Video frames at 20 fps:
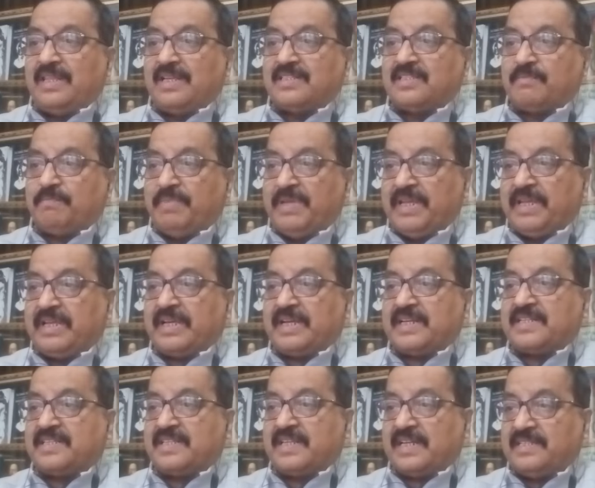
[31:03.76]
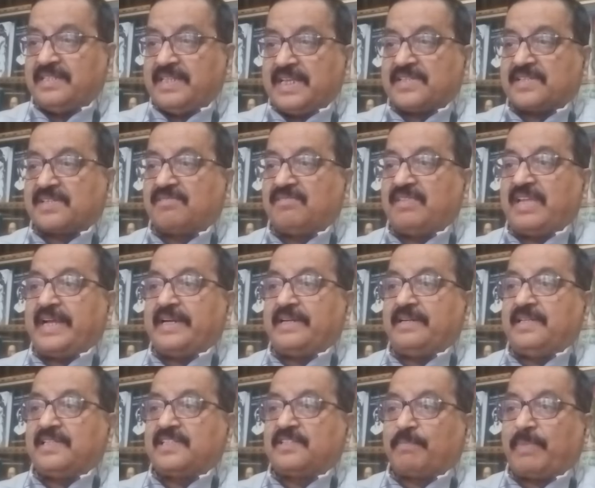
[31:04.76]
the speaker suggests that
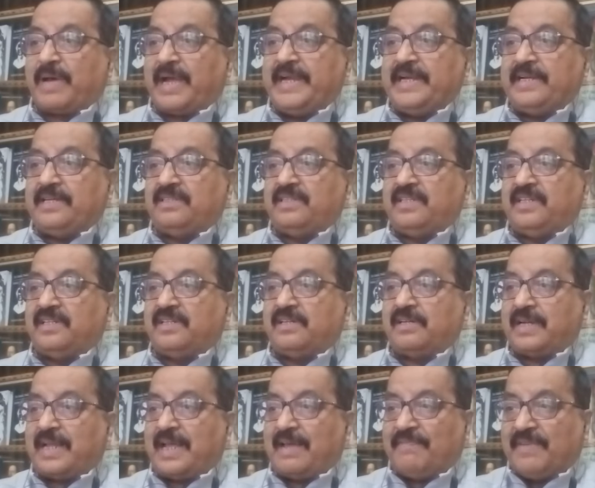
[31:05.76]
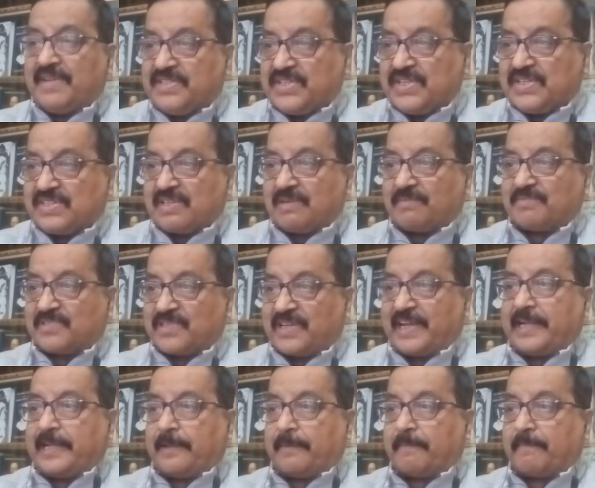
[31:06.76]
despite the ravages of
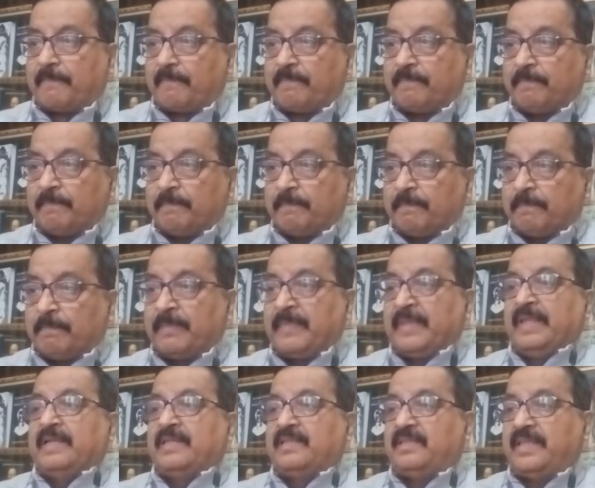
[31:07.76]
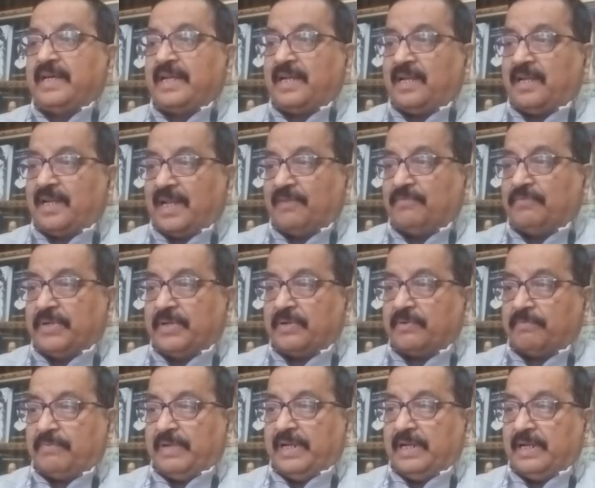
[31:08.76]
time, the
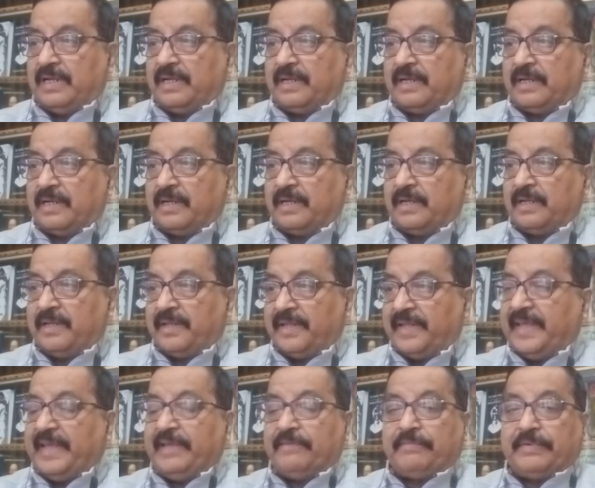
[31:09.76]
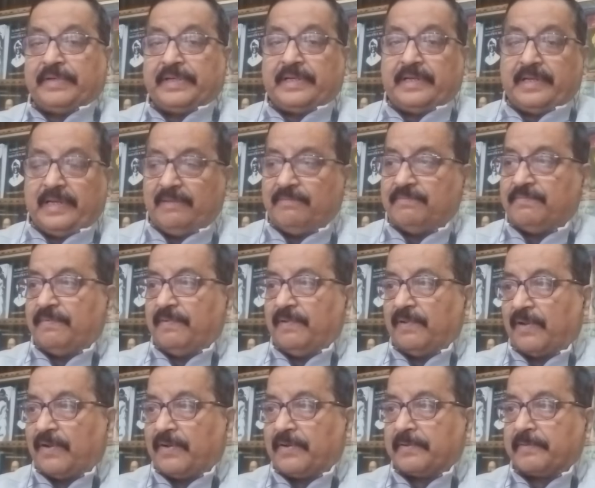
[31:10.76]
lover will ever live
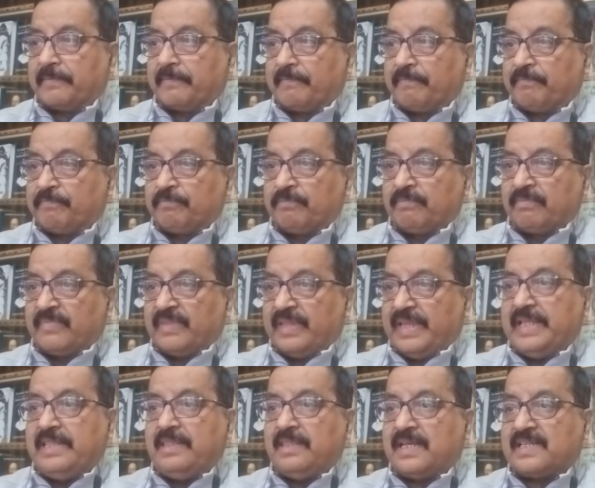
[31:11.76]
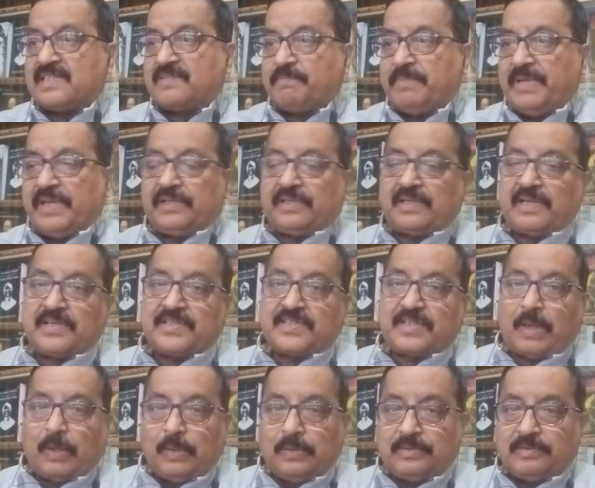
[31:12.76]
long in the speaker's
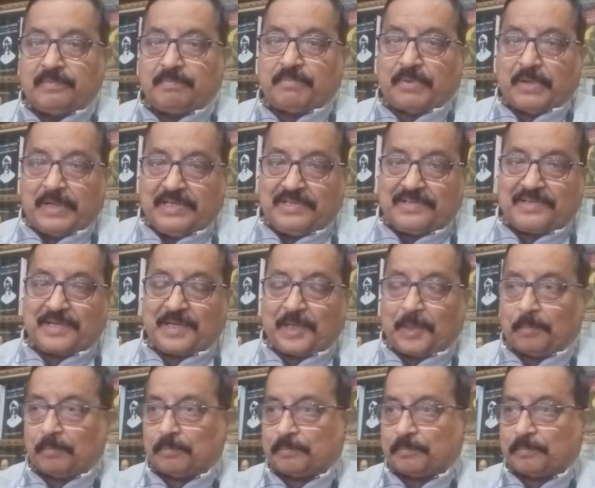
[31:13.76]
own poetry.